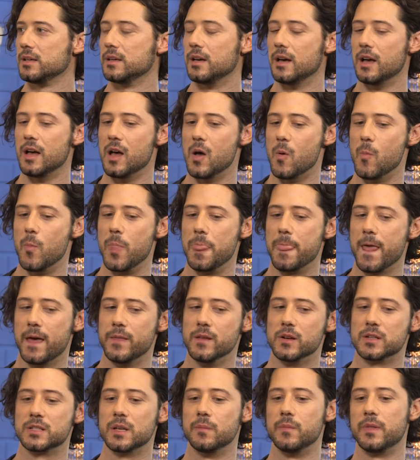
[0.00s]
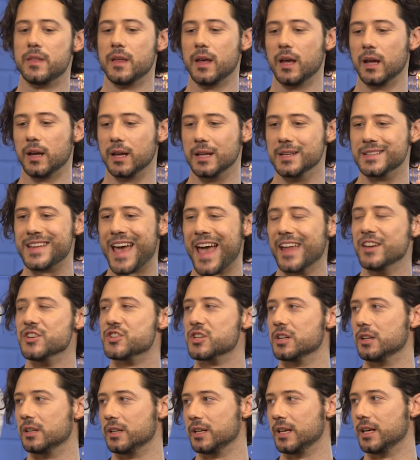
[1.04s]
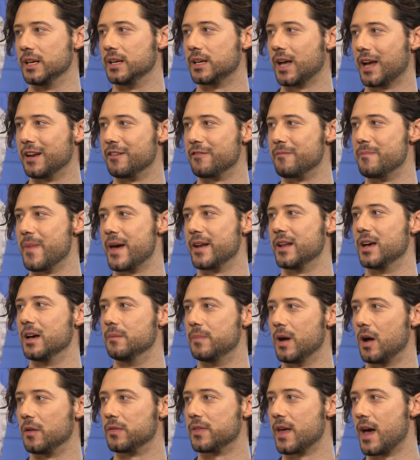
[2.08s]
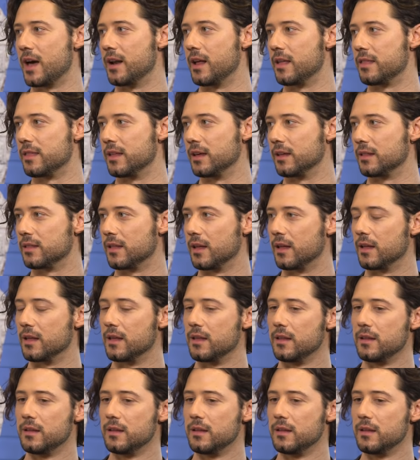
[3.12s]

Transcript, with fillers: Um, and there's something intentionally kind of meta about that, I think, that